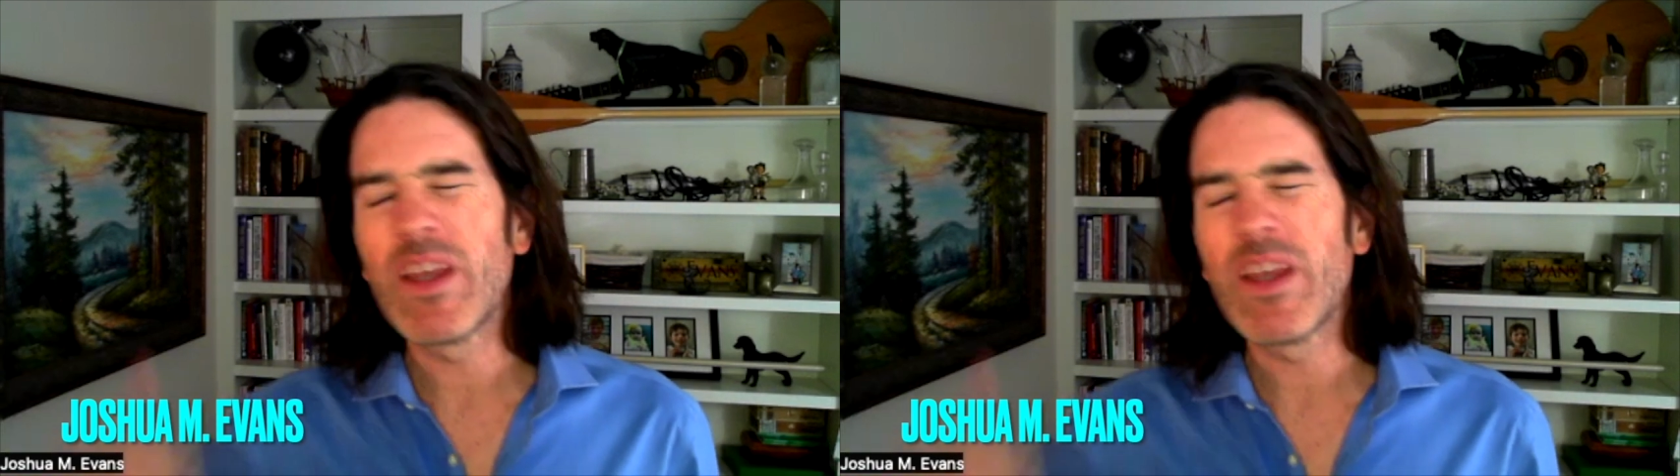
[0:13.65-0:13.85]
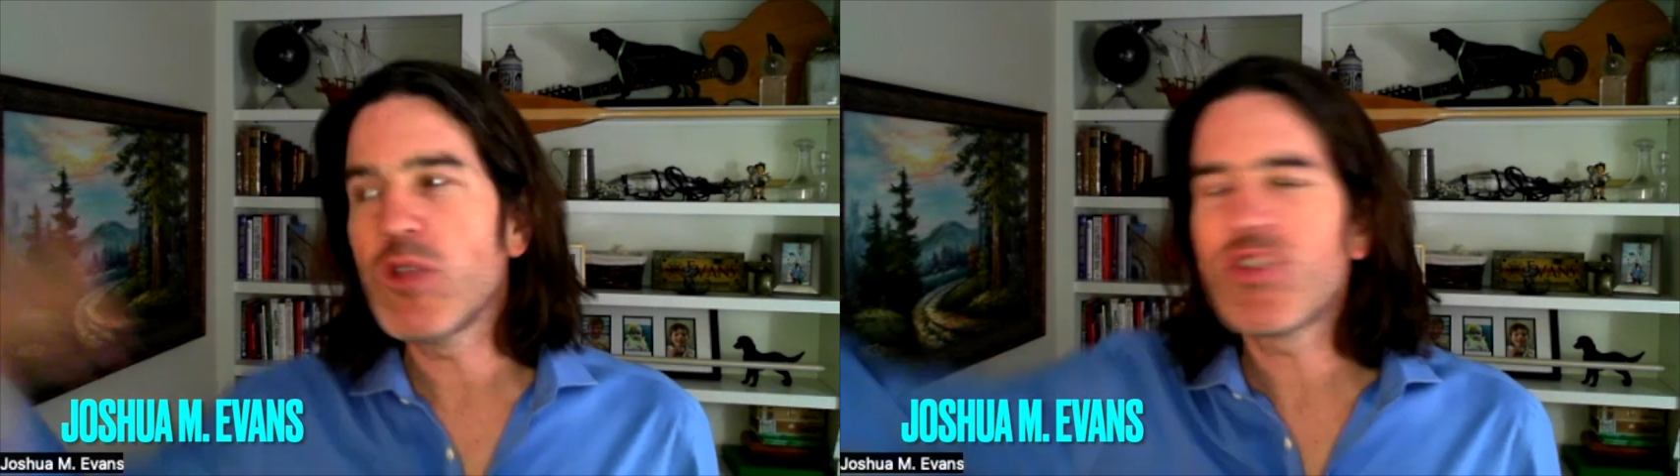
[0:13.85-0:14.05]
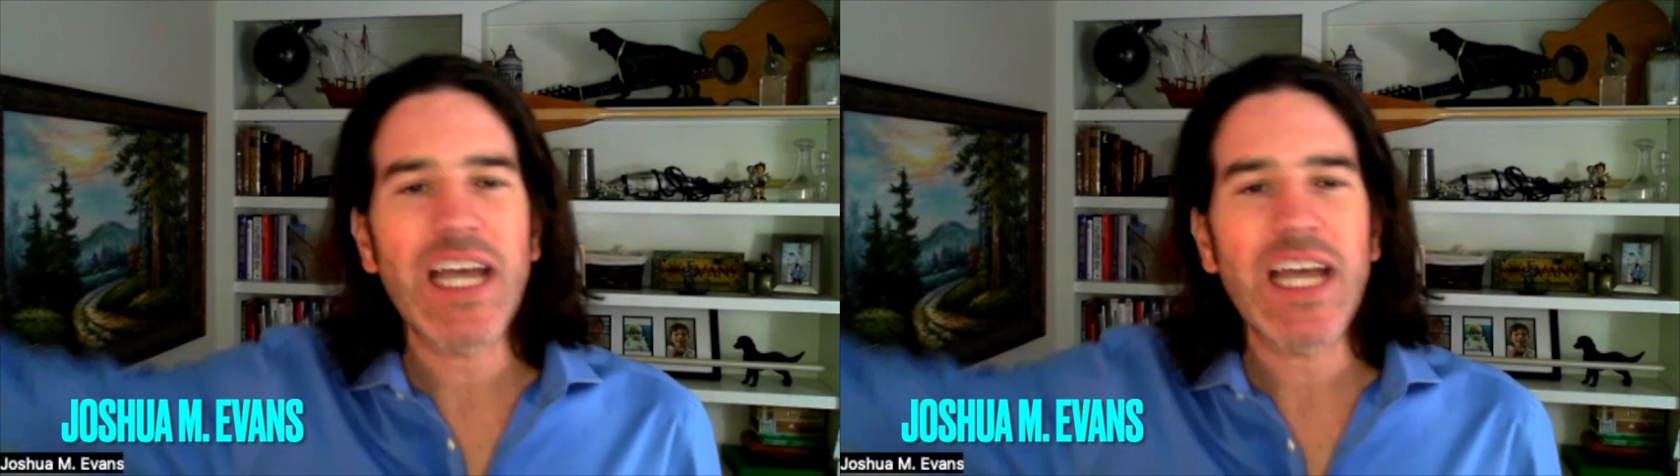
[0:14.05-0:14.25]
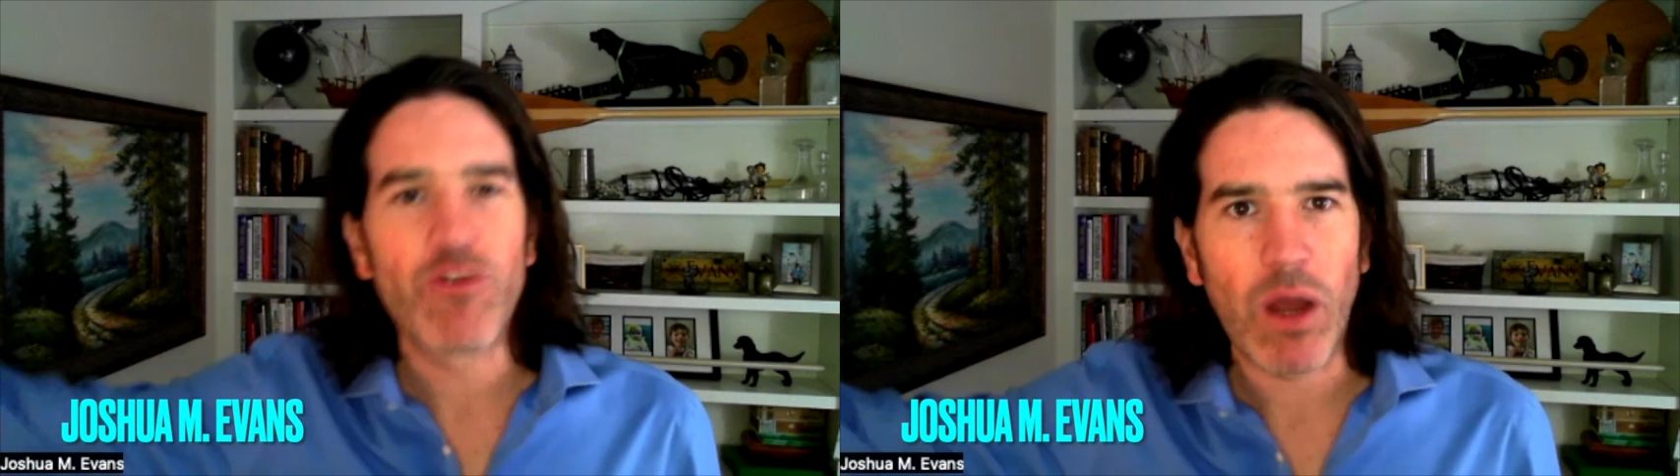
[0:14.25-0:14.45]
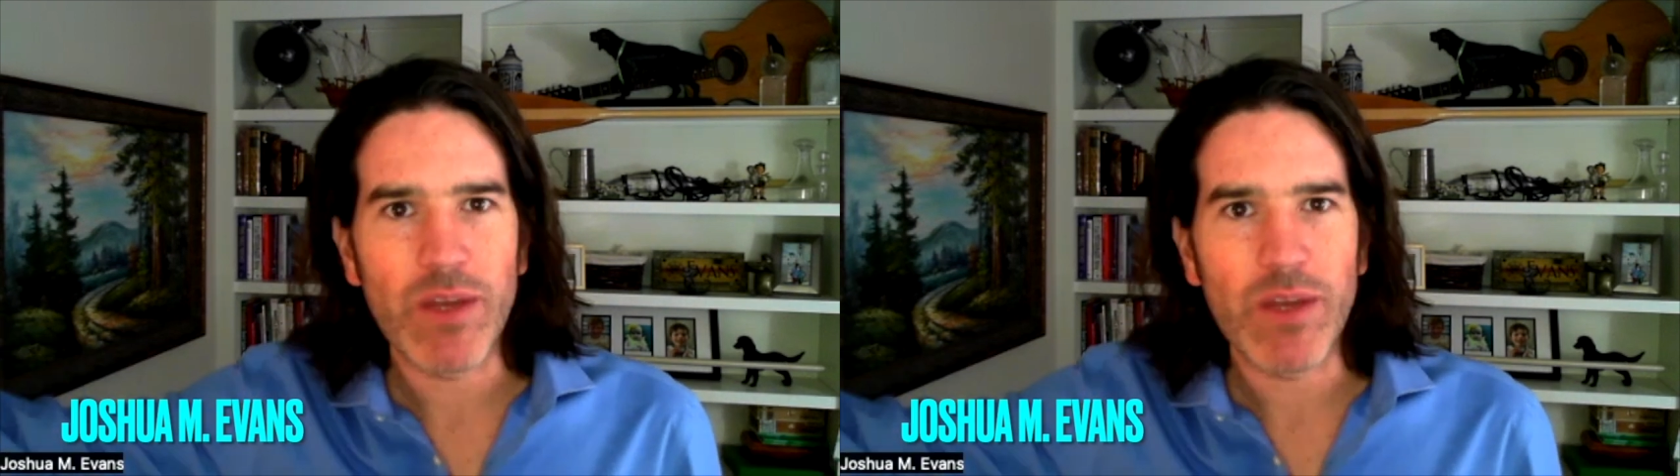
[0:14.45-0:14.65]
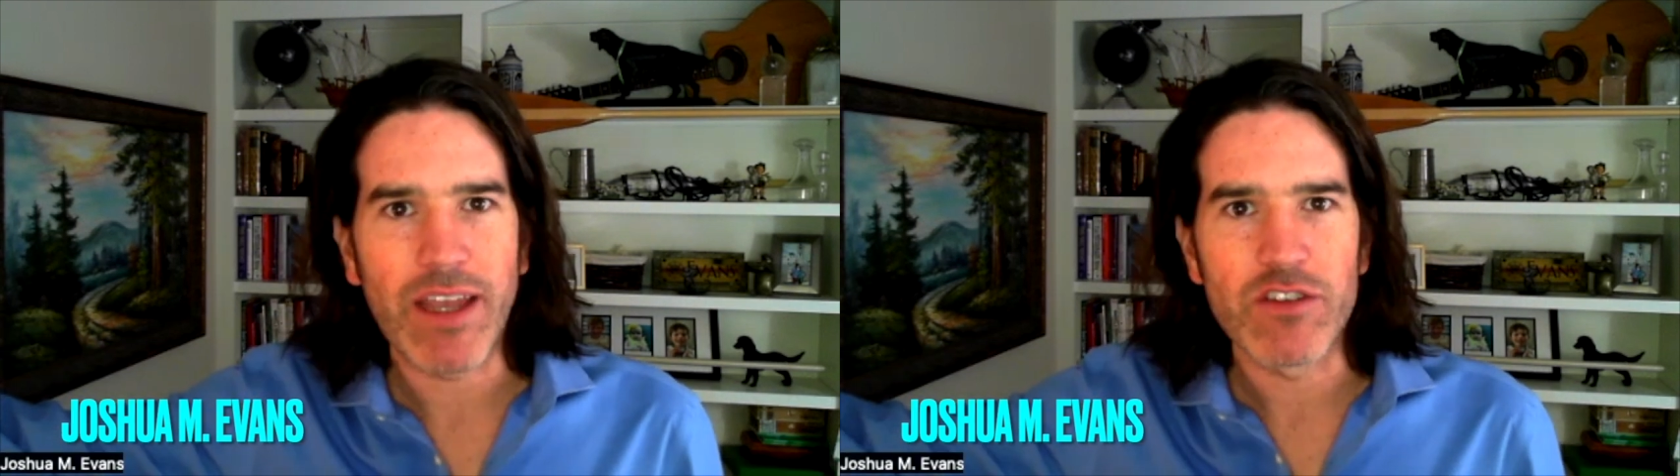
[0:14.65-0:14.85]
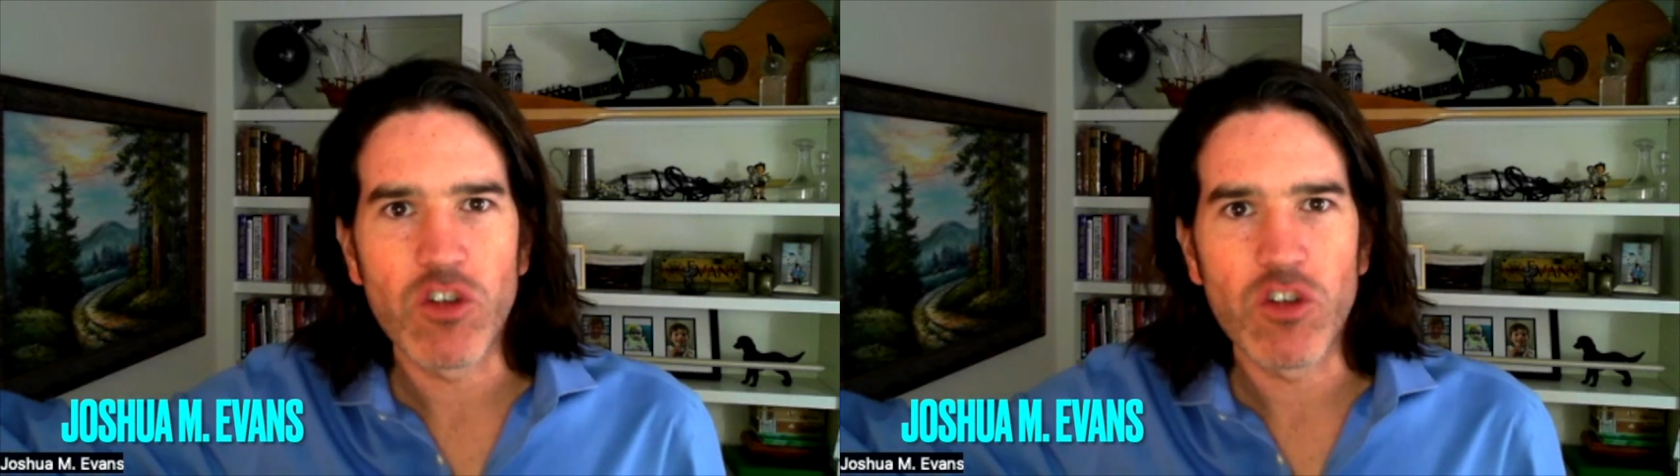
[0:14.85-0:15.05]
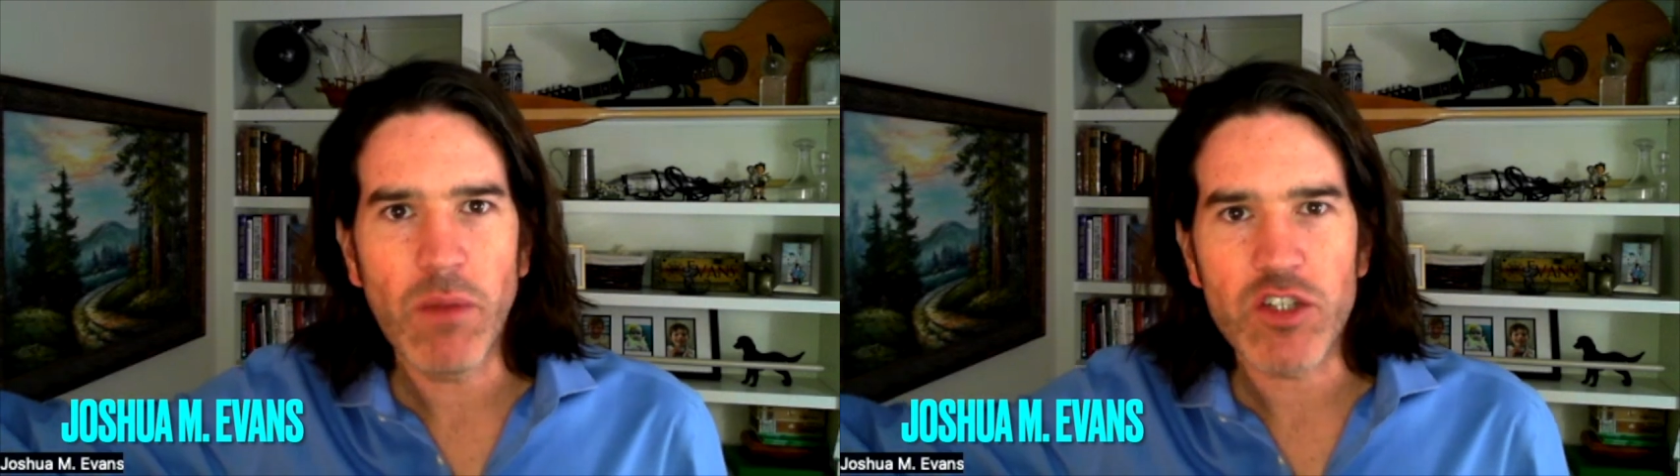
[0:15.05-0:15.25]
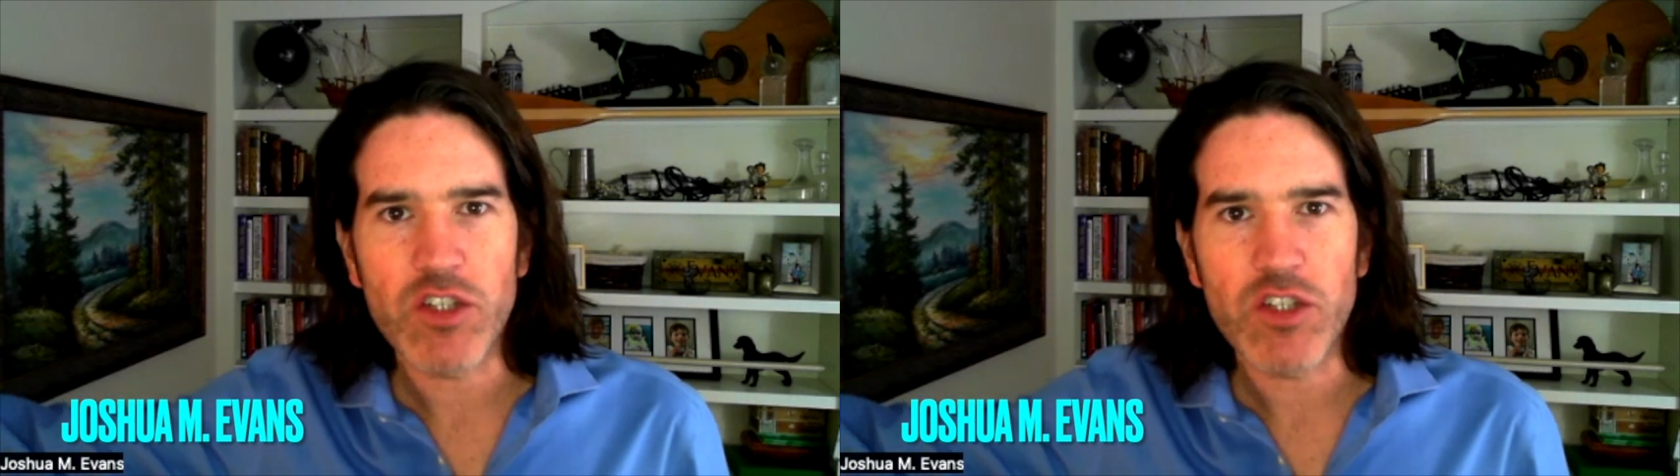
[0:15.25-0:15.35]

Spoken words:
we lose sight of why we cared so much.